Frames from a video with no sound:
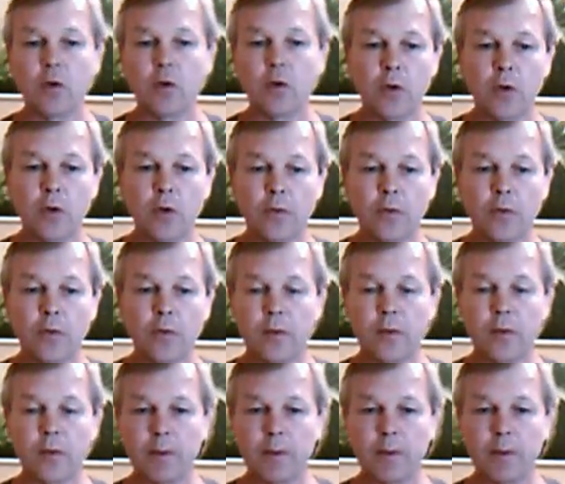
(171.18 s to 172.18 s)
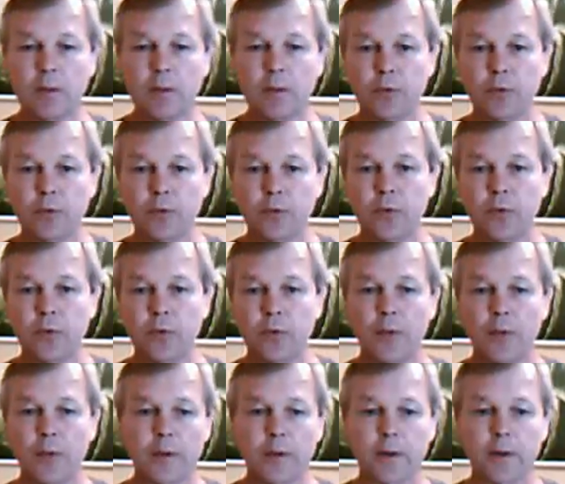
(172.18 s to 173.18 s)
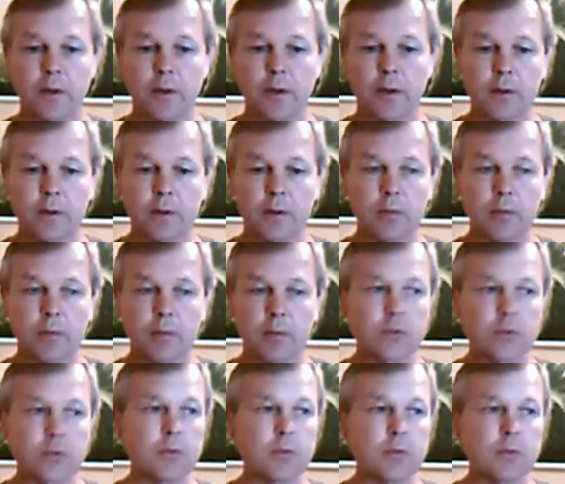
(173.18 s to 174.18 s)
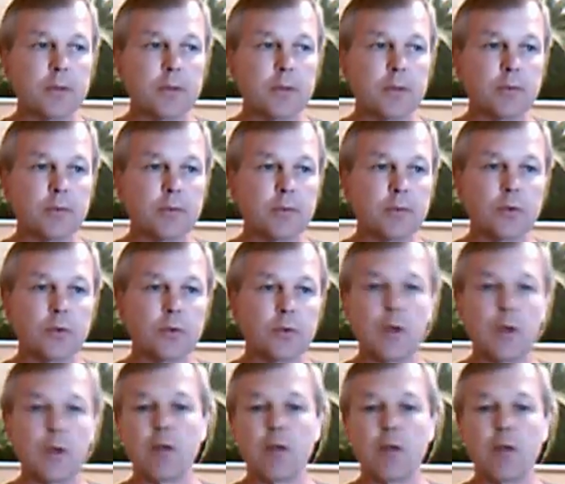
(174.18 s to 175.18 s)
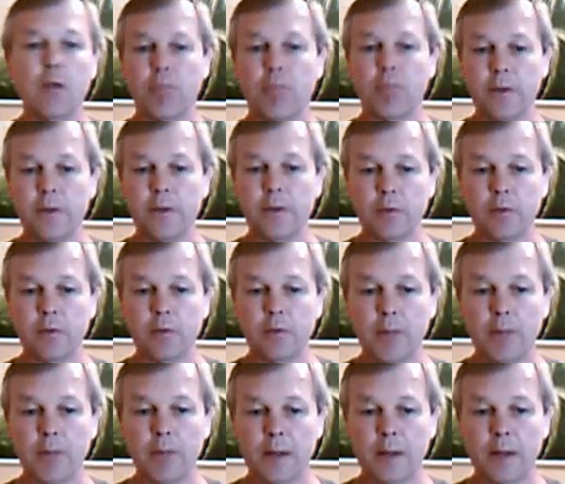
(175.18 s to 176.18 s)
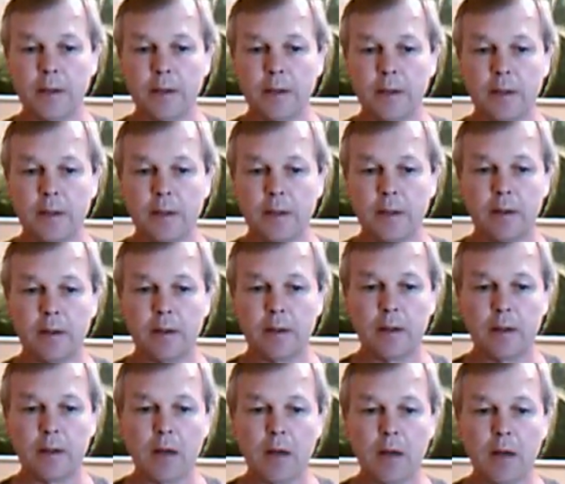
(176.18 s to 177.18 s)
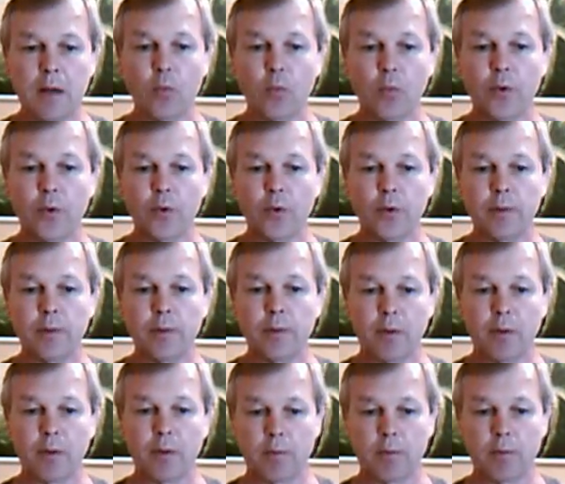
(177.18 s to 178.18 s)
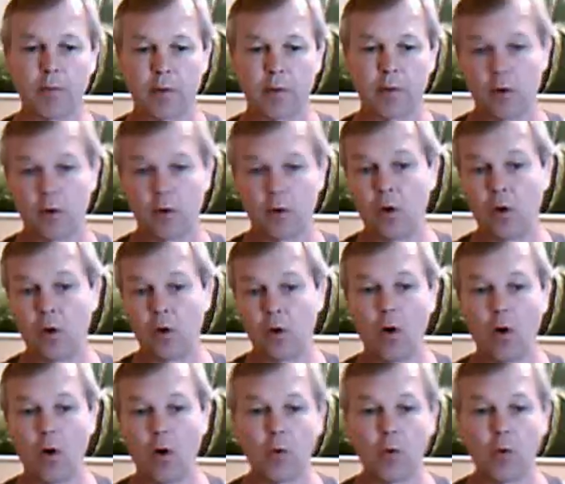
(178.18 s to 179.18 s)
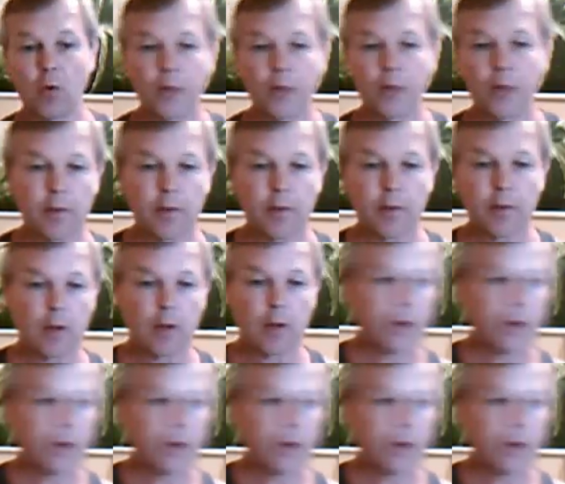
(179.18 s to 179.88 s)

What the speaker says: thing about liberal too, I think liberals should be able to speak their mind and not worry about somebody saying, "Oh, well, that sounds like a